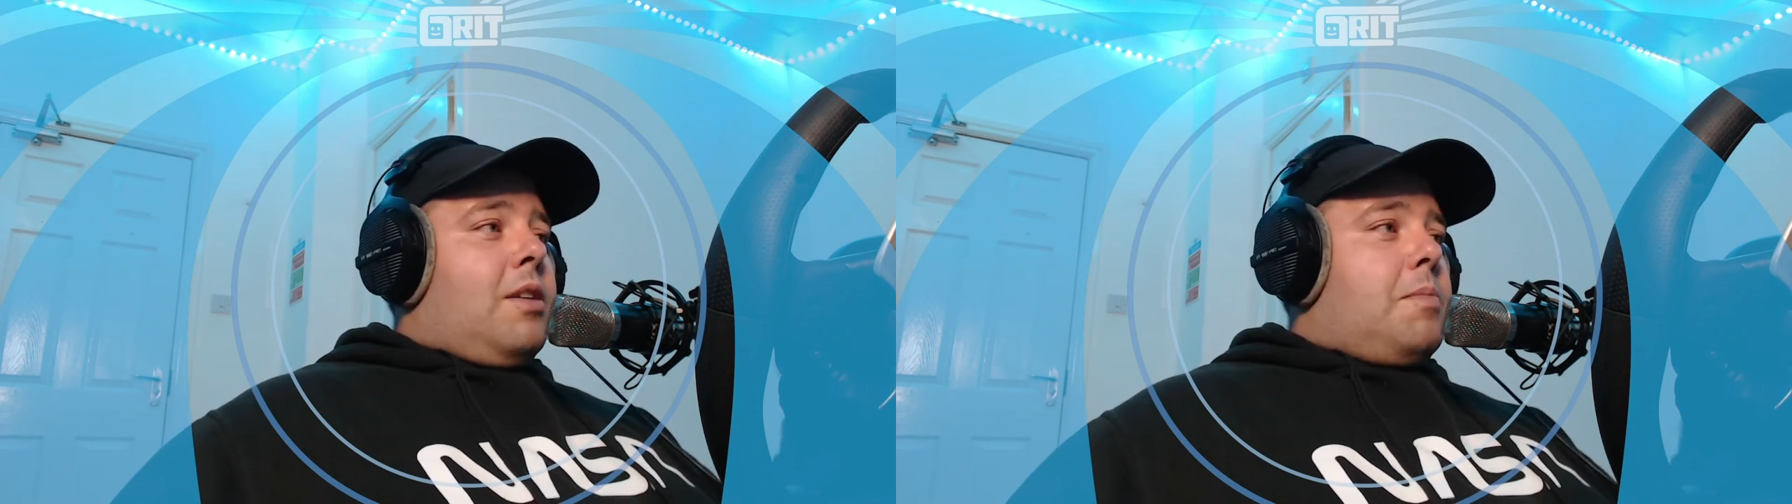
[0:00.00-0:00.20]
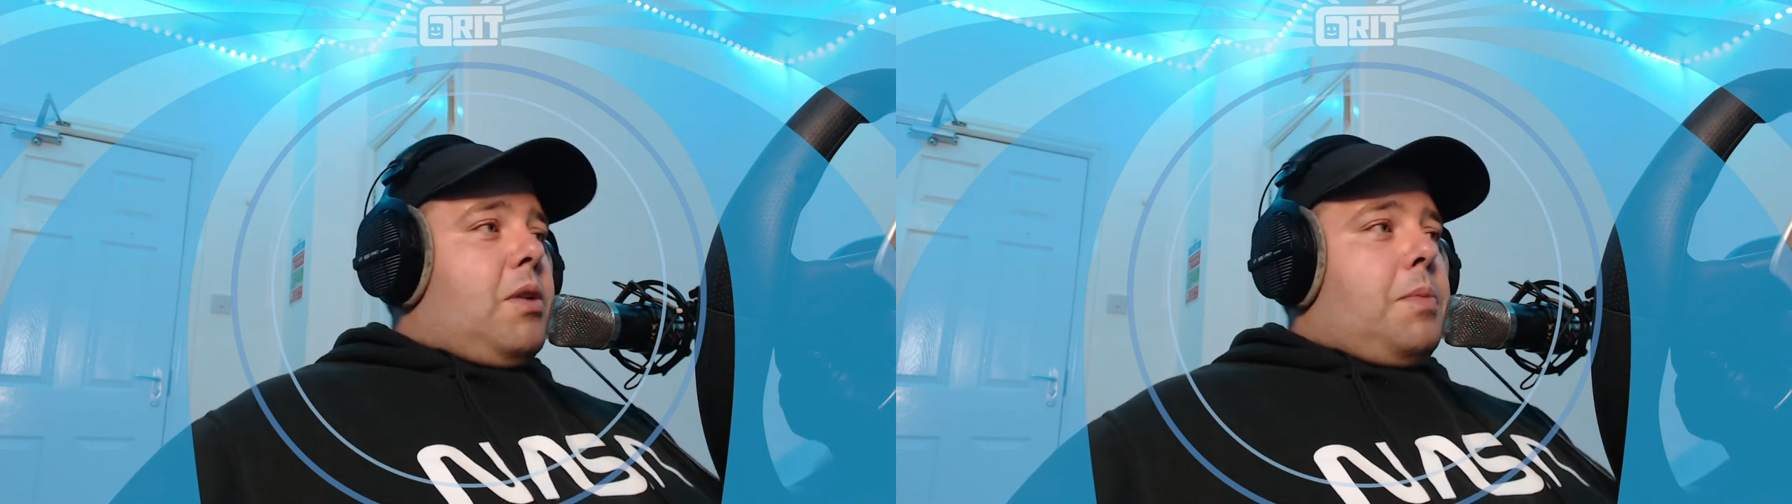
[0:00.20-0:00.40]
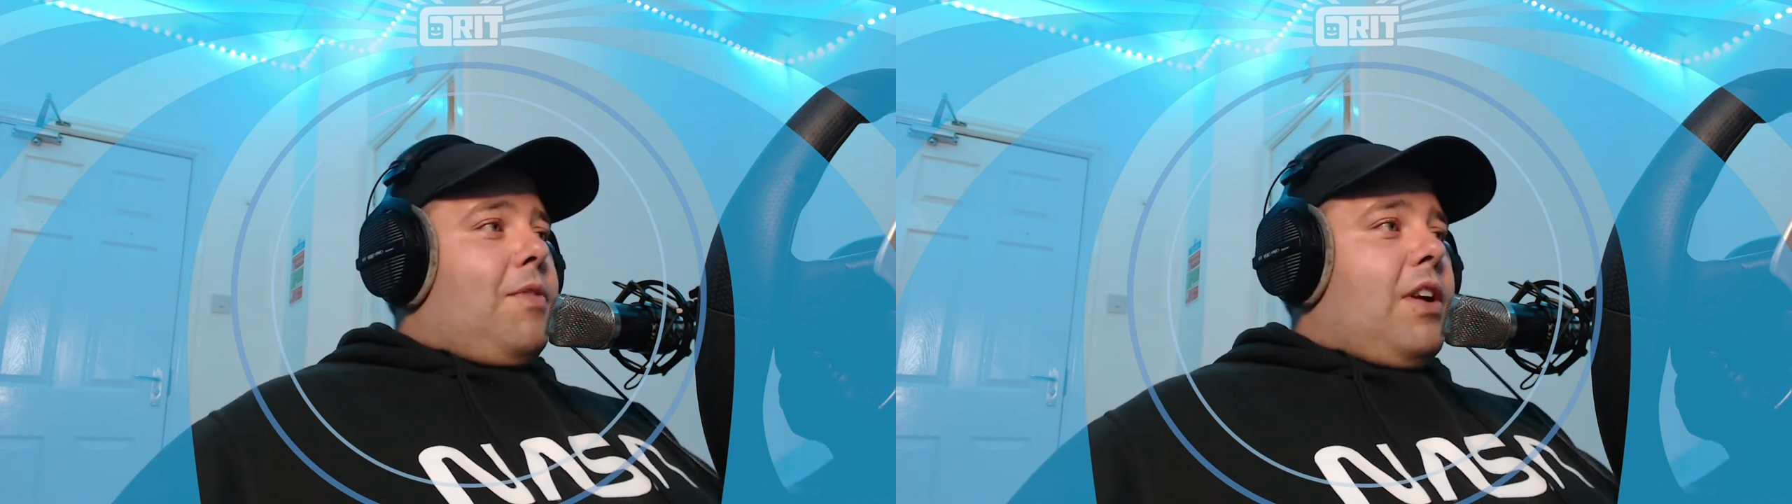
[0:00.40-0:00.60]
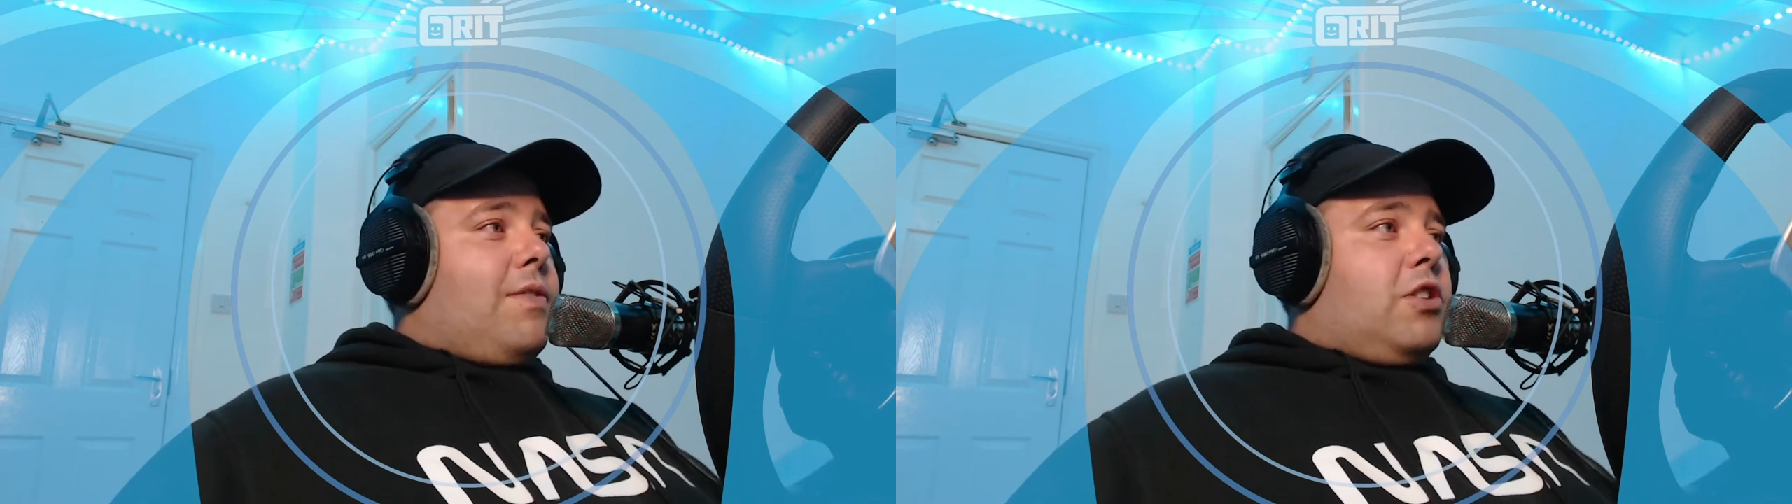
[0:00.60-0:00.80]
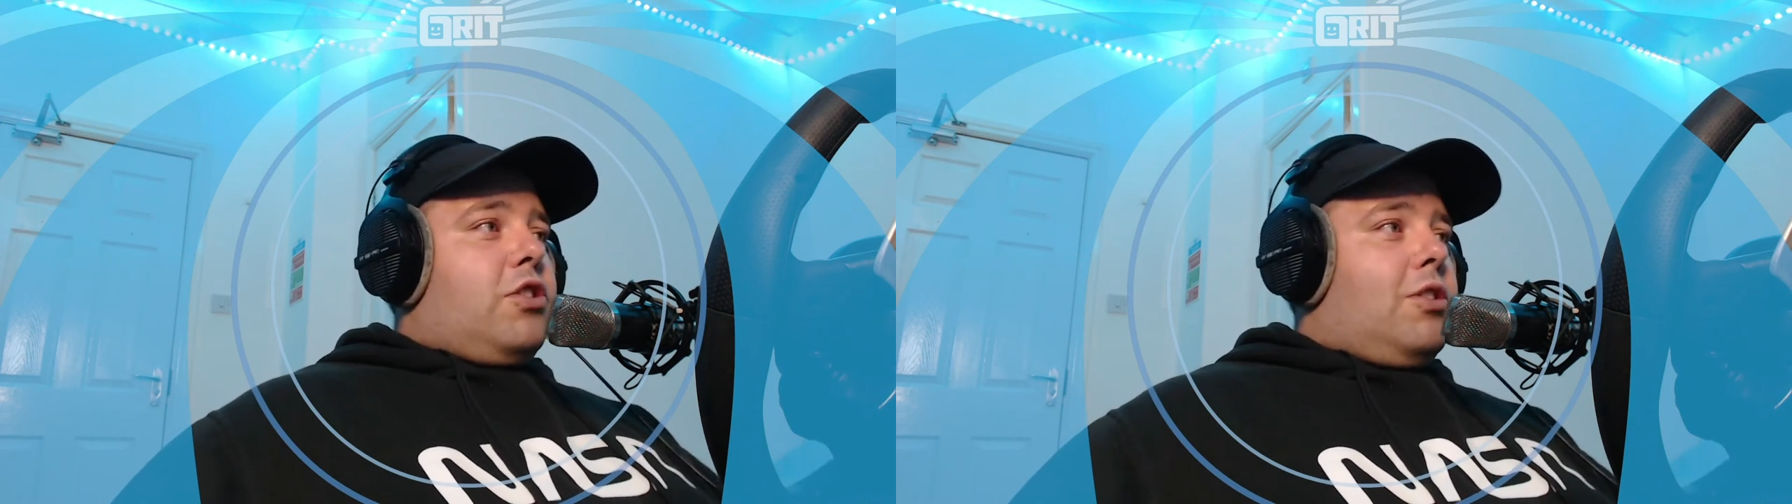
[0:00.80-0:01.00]
might not be
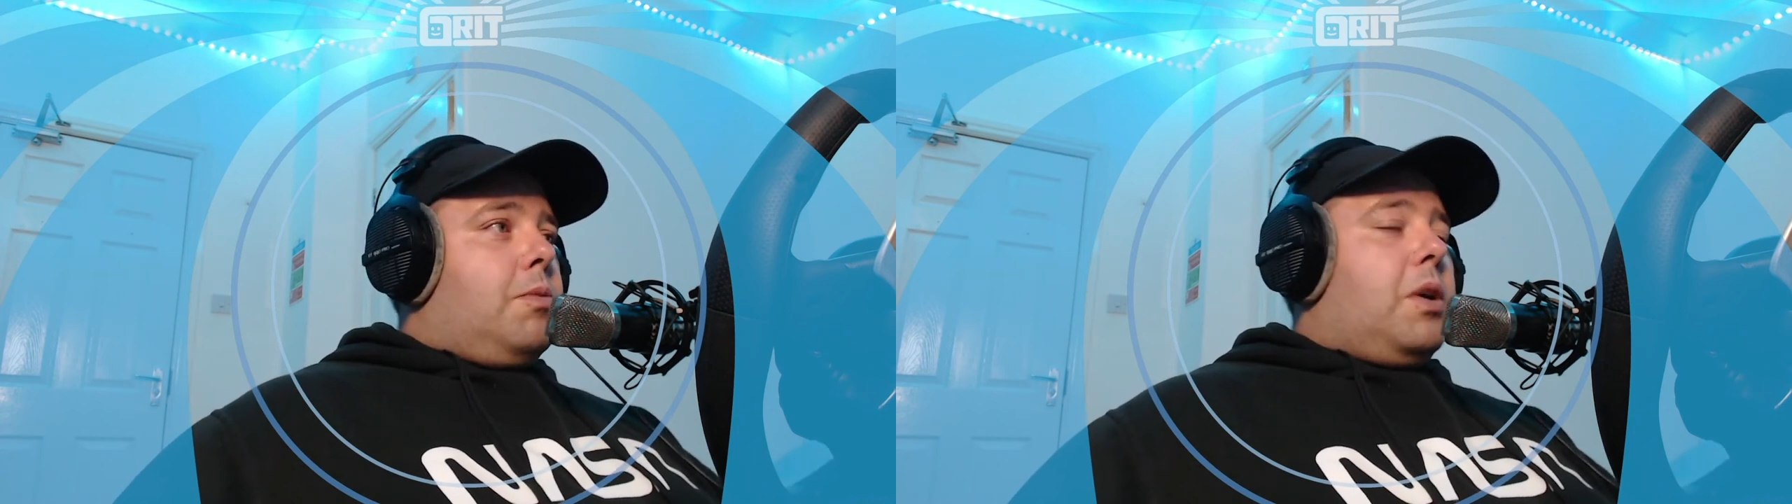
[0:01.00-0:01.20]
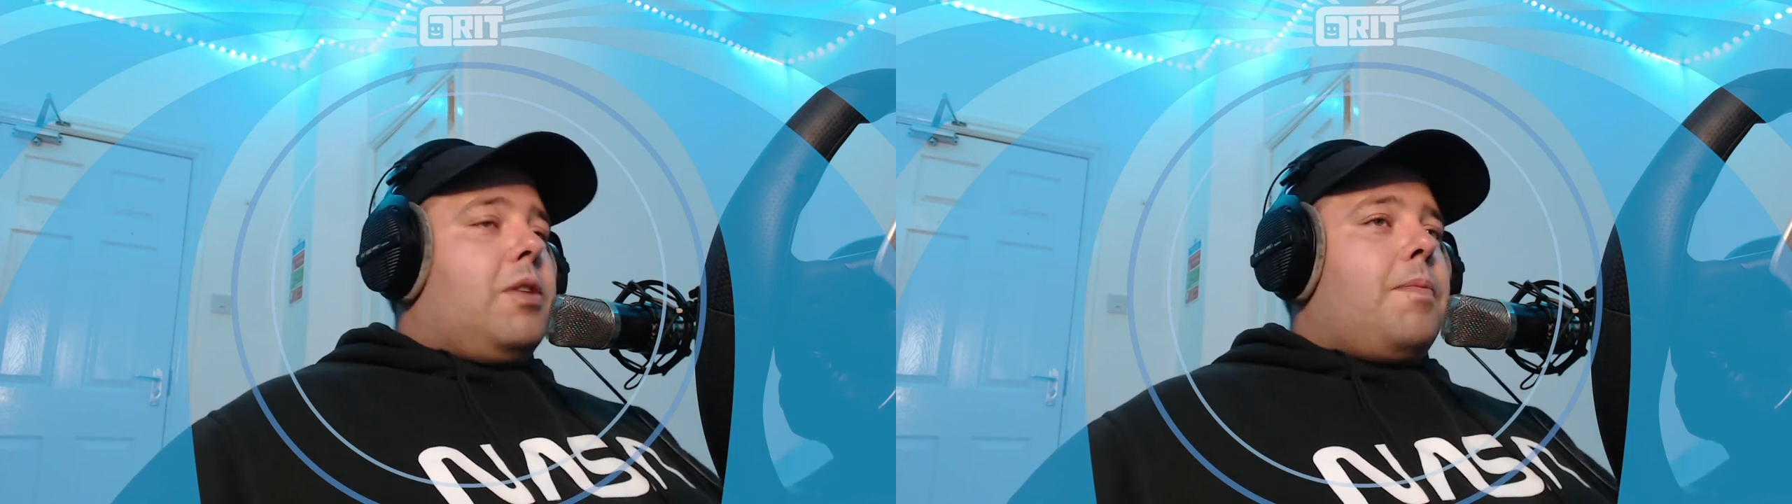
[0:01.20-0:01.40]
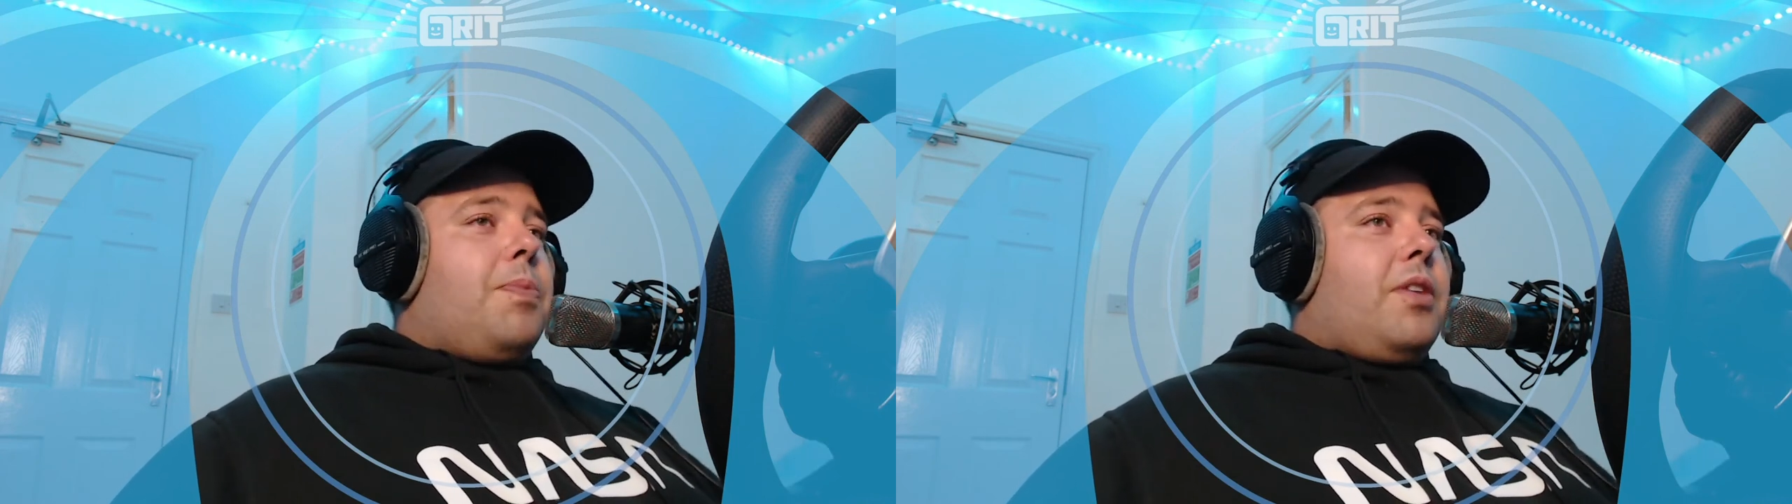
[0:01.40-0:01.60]
relevant to you, but